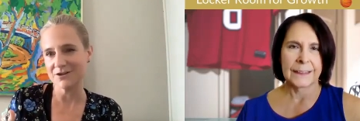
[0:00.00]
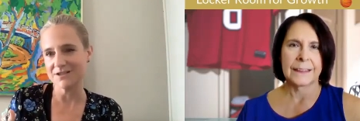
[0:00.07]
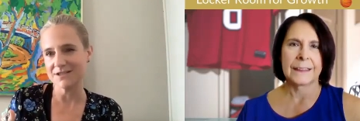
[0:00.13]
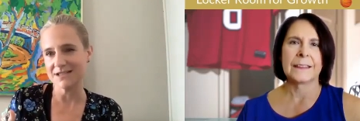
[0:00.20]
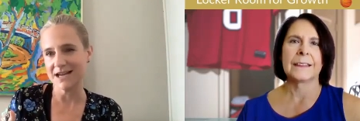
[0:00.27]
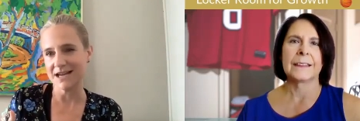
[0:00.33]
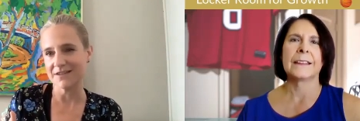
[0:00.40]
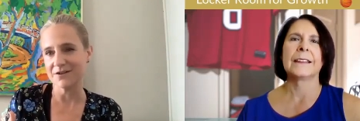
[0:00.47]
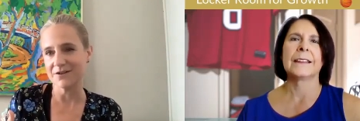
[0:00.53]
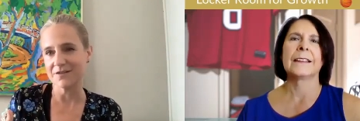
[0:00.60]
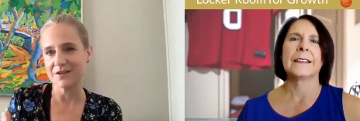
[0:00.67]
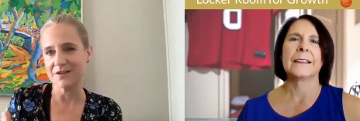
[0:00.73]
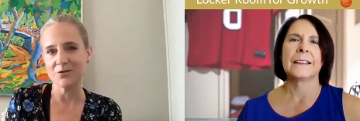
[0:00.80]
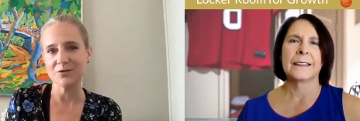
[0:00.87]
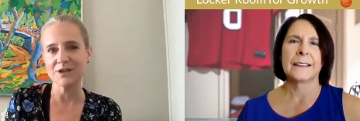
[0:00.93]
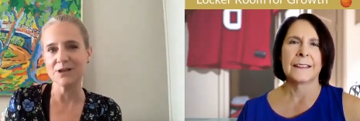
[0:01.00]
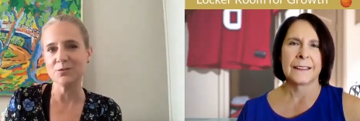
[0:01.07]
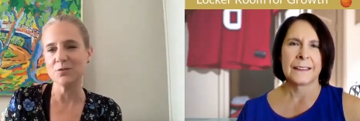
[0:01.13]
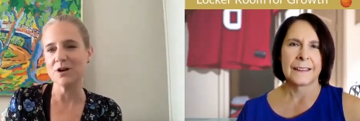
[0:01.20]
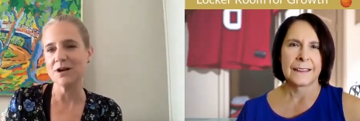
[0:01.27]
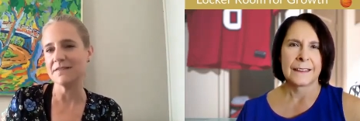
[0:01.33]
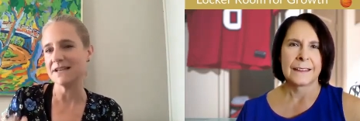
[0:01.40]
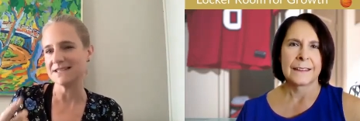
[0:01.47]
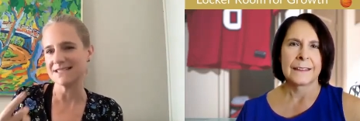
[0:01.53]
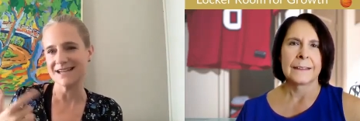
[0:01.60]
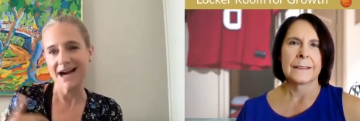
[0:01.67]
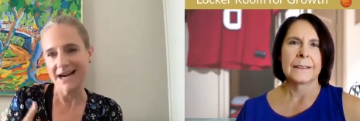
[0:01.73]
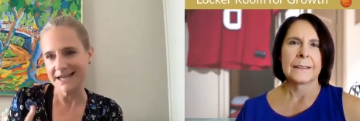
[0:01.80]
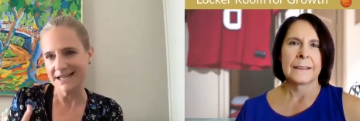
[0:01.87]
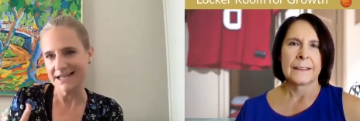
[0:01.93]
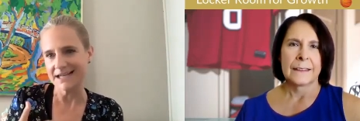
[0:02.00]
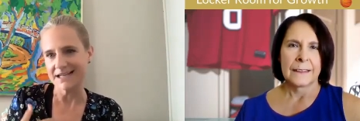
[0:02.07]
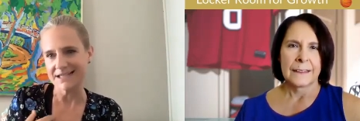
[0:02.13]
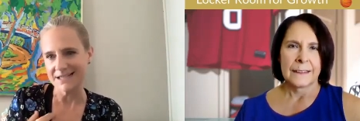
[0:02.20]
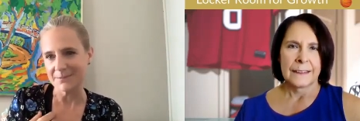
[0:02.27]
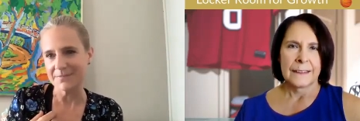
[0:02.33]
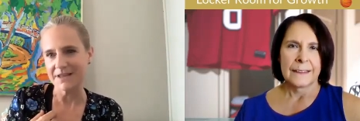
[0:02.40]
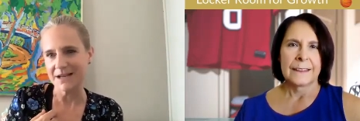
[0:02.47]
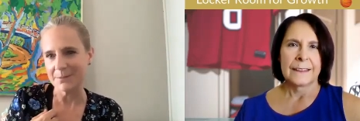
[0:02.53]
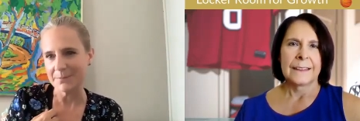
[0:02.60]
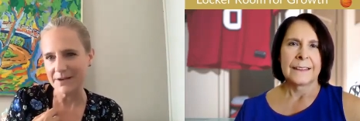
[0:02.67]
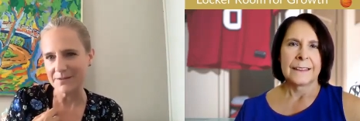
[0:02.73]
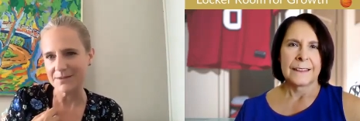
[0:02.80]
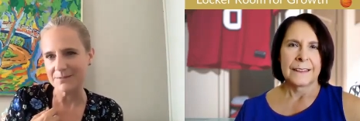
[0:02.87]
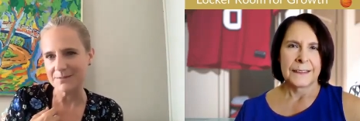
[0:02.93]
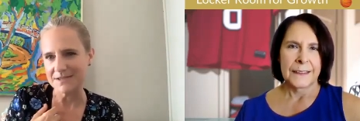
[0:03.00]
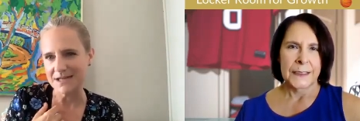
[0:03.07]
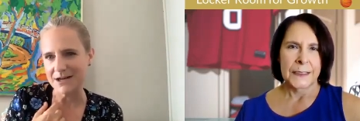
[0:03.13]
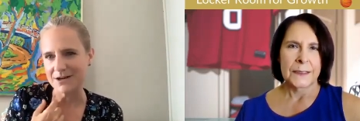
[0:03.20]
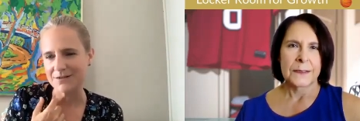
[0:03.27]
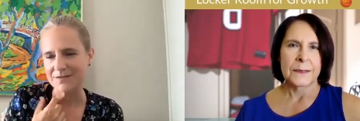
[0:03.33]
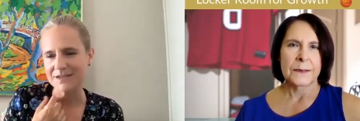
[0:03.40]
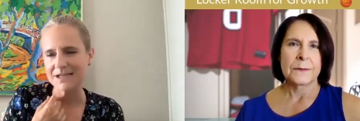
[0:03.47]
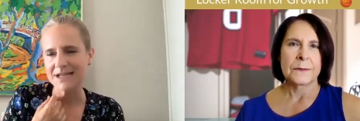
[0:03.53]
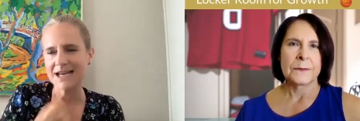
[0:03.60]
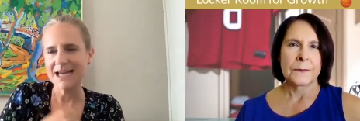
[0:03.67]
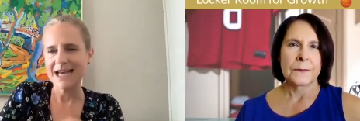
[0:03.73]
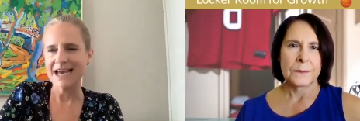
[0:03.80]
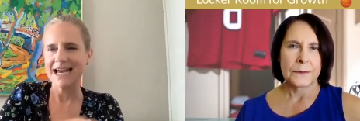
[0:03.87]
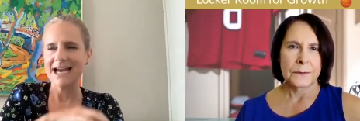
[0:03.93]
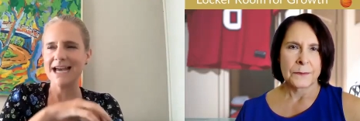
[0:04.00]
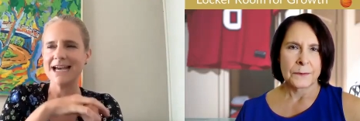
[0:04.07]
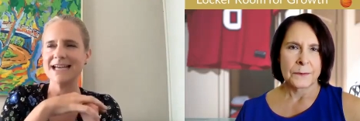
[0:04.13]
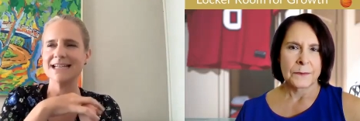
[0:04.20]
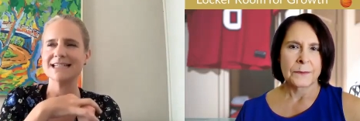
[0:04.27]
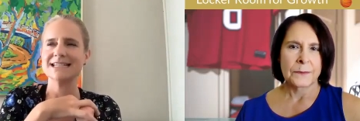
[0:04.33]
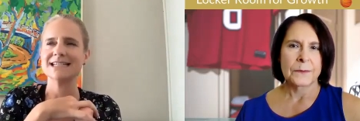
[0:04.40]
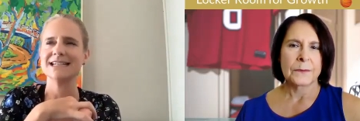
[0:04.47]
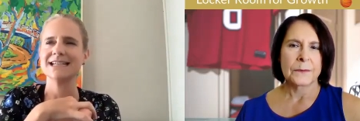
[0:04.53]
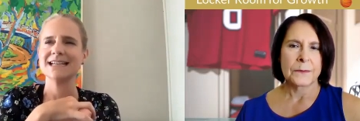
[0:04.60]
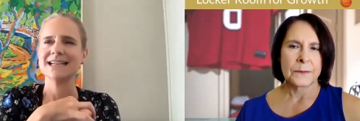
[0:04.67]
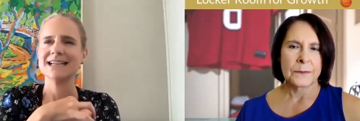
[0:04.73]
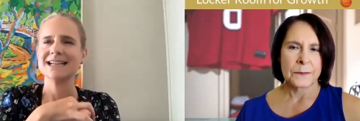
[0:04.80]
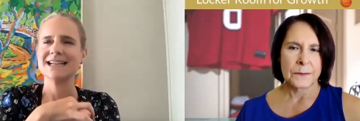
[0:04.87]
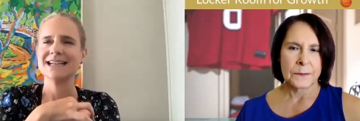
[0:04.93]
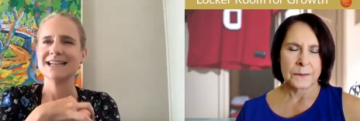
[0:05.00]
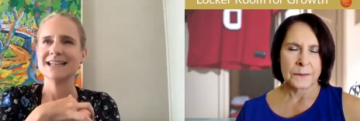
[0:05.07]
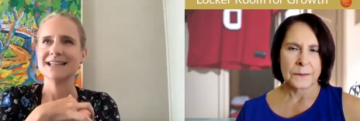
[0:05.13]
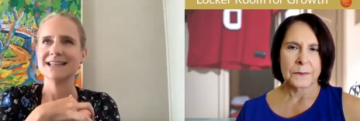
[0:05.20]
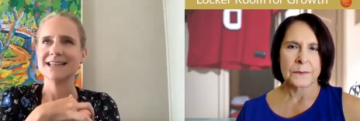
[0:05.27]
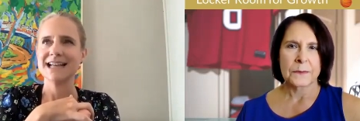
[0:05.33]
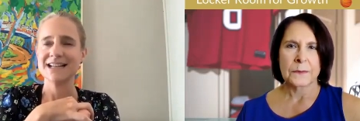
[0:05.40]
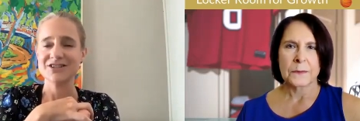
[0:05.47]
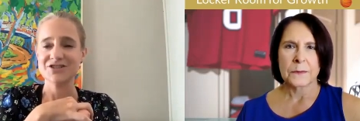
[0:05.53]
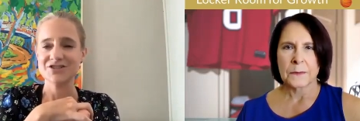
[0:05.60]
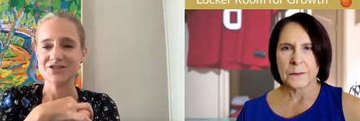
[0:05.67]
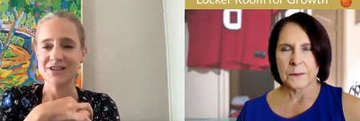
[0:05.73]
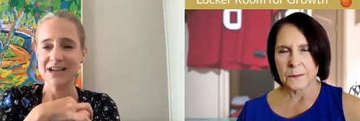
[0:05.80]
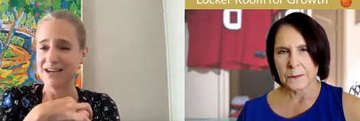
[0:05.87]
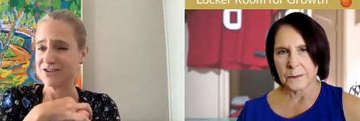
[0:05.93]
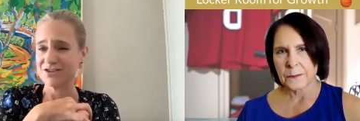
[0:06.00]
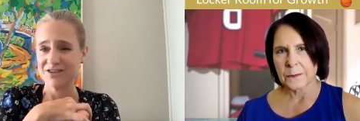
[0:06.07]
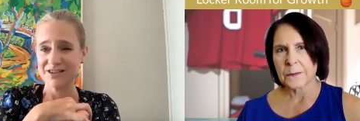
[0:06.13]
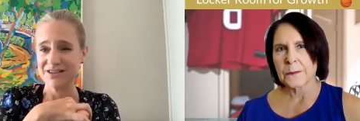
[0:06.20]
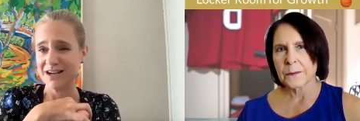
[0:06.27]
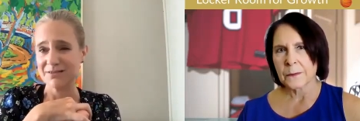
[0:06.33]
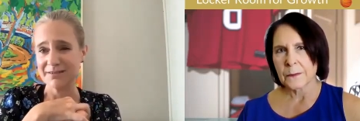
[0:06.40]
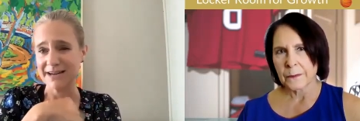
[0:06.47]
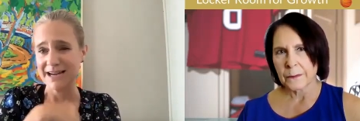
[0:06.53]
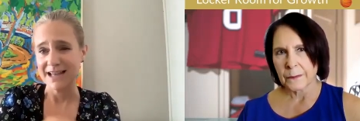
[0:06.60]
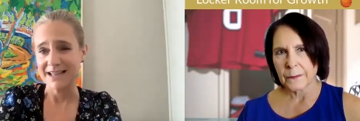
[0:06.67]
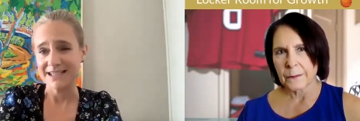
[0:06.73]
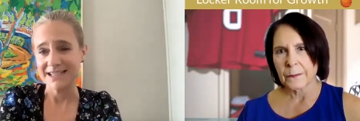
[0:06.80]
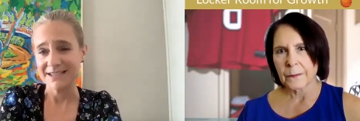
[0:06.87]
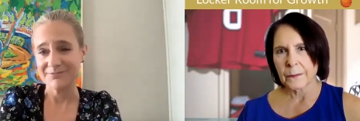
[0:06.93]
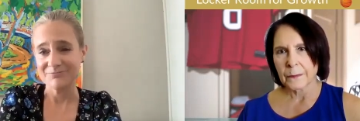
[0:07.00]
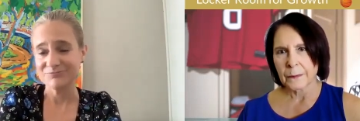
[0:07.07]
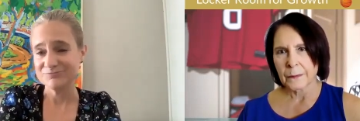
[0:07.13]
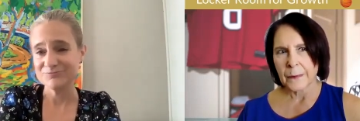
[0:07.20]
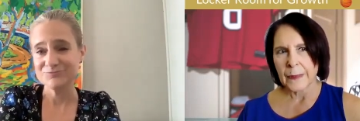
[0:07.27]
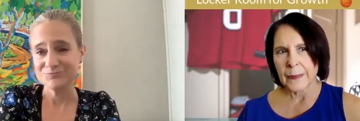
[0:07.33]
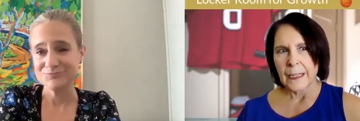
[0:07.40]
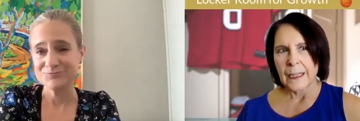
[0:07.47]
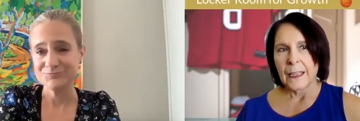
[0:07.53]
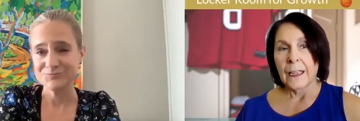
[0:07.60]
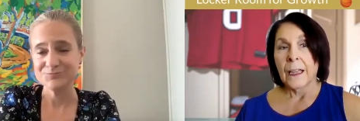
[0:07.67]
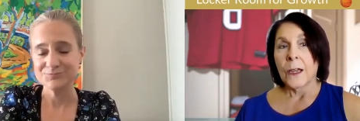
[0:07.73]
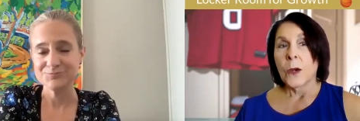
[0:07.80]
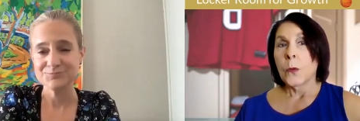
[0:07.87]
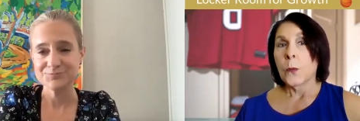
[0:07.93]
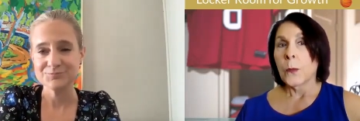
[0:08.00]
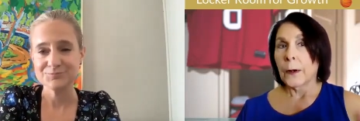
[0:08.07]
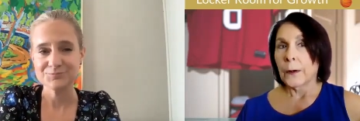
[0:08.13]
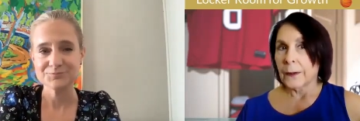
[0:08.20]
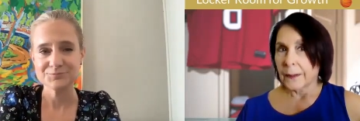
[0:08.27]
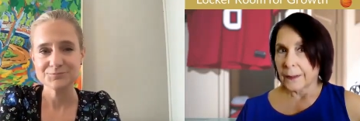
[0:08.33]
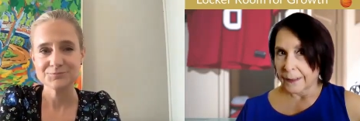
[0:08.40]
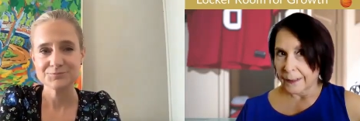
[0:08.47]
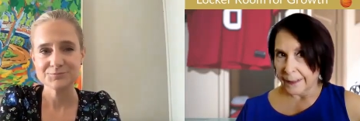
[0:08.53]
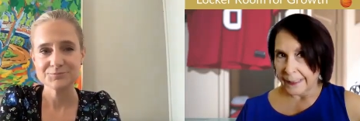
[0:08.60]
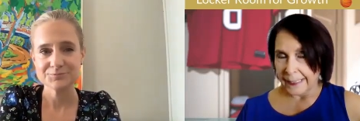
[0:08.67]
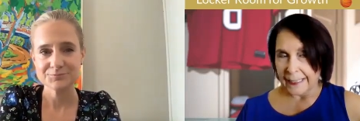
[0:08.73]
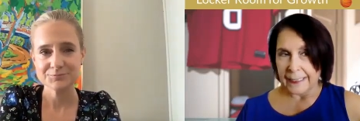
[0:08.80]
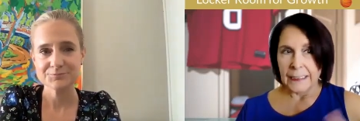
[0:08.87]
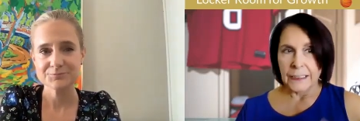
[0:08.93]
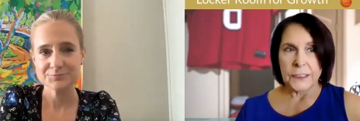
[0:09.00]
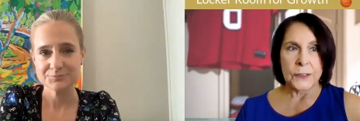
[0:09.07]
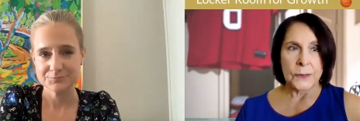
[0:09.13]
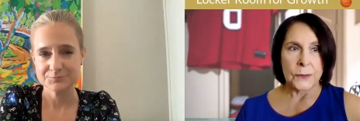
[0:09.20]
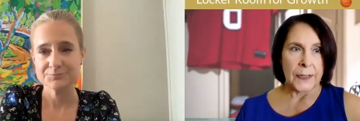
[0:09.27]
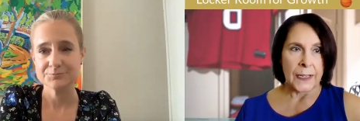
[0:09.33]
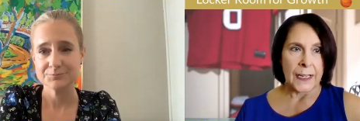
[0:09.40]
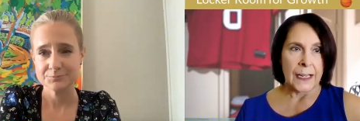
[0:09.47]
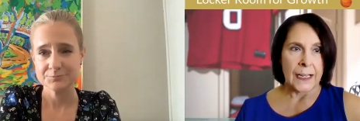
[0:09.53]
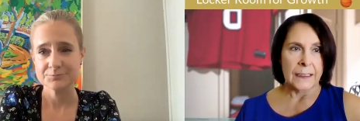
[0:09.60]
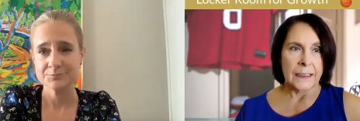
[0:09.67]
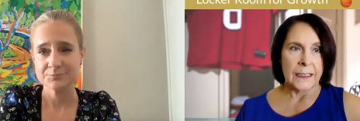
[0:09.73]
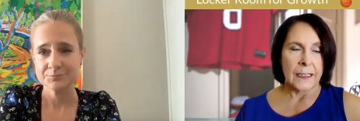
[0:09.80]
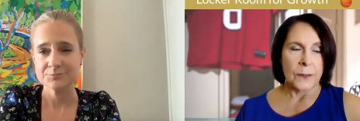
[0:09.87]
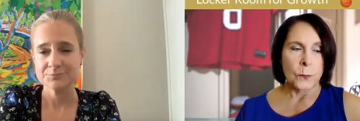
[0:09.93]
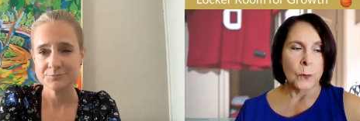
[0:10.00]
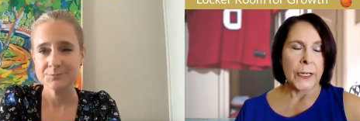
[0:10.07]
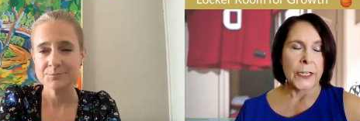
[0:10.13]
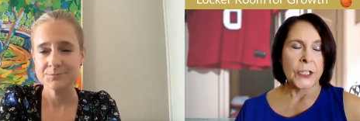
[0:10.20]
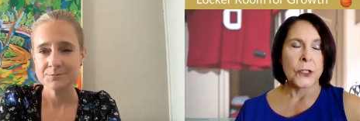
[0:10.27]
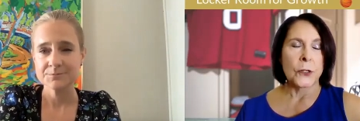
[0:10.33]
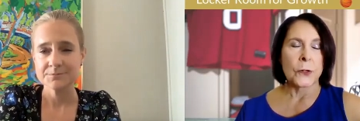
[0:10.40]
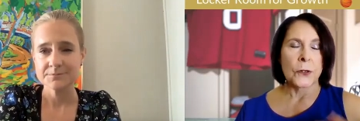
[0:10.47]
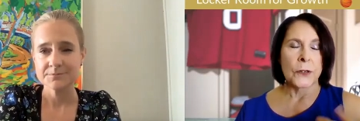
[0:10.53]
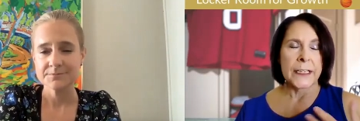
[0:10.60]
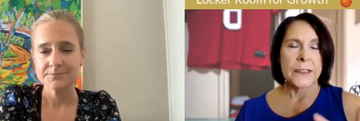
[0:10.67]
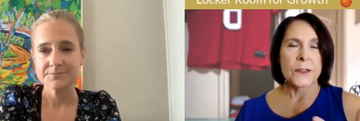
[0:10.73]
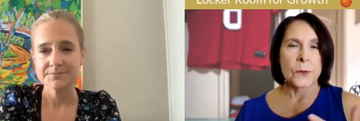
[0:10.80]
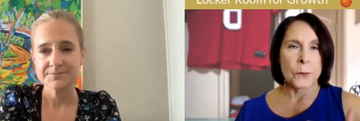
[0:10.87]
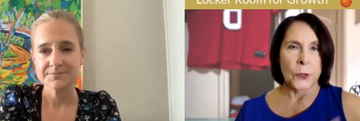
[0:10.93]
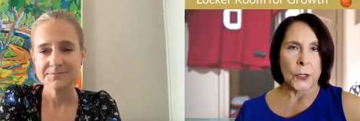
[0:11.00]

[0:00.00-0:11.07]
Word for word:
Speaker 1: it all together the only one that's hiding something about themselves and that's
Speaker 2: actually not reality well getting to that when you're in the